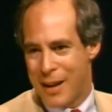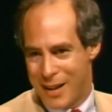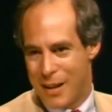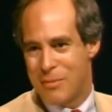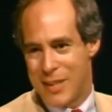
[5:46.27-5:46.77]

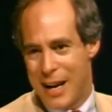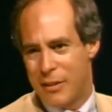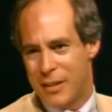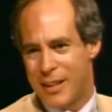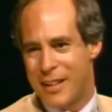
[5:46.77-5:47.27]
that comes
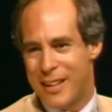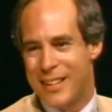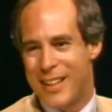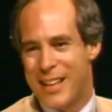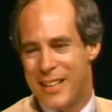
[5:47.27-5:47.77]
out
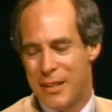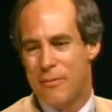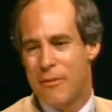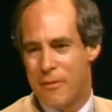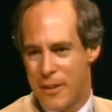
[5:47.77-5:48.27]
that they
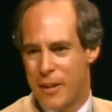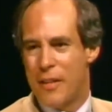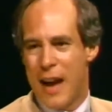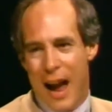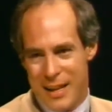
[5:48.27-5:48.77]
didn't
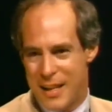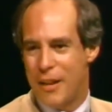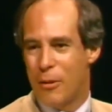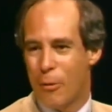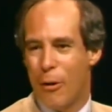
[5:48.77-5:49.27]
fulfill the
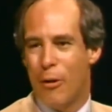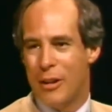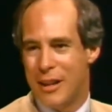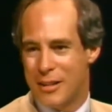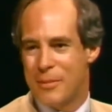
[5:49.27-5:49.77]
ideal
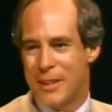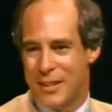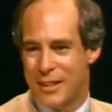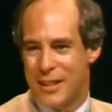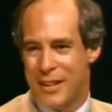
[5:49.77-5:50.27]
role
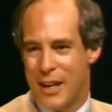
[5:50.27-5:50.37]
ultimately.